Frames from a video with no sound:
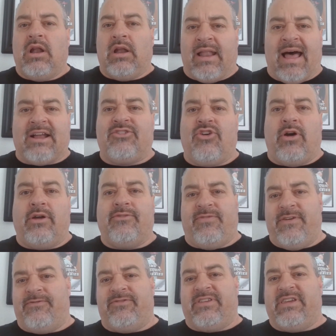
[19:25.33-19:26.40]

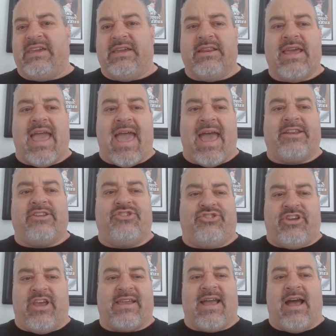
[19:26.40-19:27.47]
LOCKEDON15 at
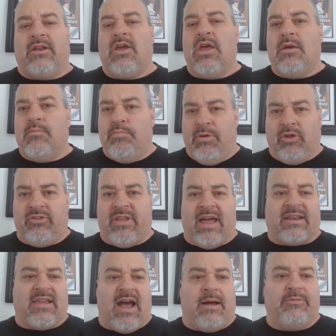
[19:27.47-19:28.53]
checkout.
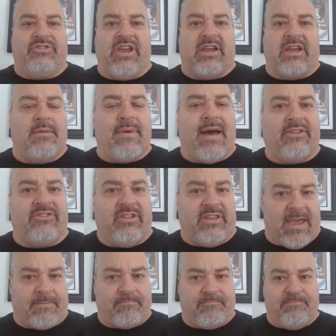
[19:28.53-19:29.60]
Built.com. Check them out
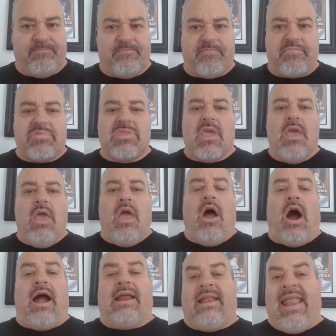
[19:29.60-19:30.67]
today.
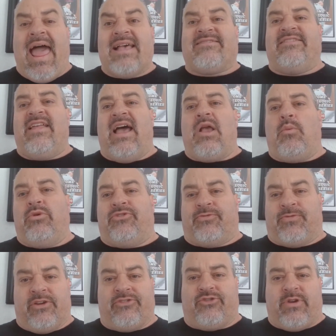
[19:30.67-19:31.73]
All right, last night was
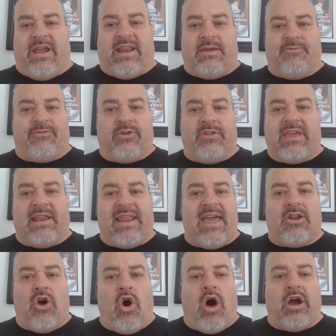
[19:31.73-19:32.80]
frustrating for the
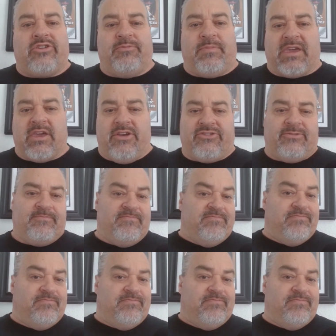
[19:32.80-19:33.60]
Atlanta Hawks because